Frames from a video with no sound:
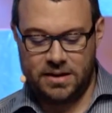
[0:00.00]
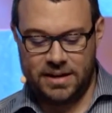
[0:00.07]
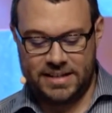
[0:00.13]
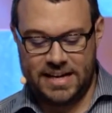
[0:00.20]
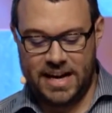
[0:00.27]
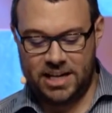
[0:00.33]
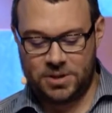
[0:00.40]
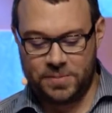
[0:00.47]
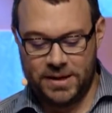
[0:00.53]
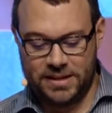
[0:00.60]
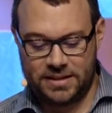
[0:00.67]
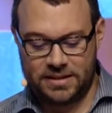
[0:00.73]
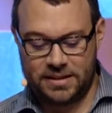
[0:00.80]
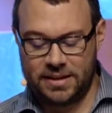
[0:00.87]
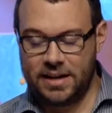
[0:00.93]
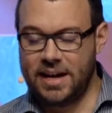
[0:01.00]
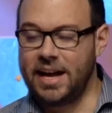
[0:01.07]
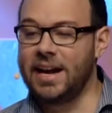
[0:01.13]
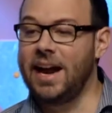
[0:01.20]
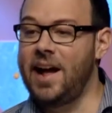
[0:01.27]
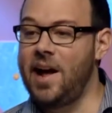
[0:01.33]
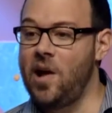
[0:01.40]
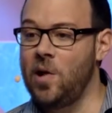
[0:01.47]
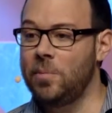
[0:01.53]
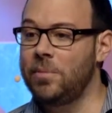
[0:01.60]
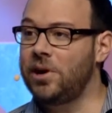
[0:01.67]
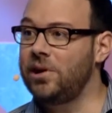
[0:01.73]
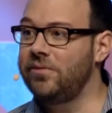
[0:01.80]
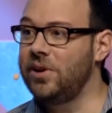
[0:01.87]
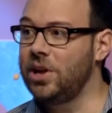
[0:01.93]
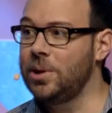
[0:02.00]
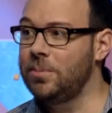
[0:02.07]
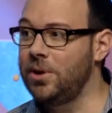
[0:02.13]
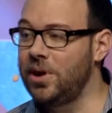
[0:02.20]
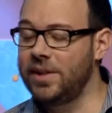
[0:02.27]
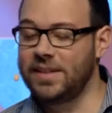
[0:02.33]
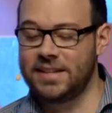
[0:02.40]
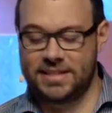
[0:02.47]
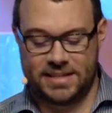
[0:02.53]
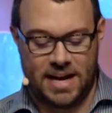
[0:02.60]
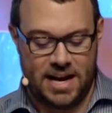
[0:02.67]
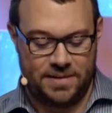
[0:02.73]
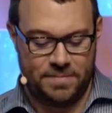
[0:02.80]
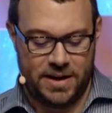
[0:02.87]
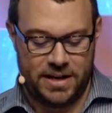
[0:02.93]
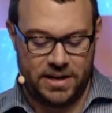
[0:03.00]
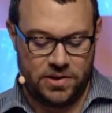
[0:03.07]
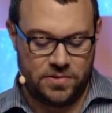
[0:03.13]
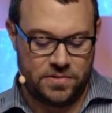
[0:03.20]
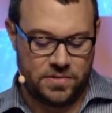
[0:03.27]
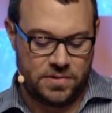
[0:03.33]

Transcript: attachments, and Elm are available on this side menu.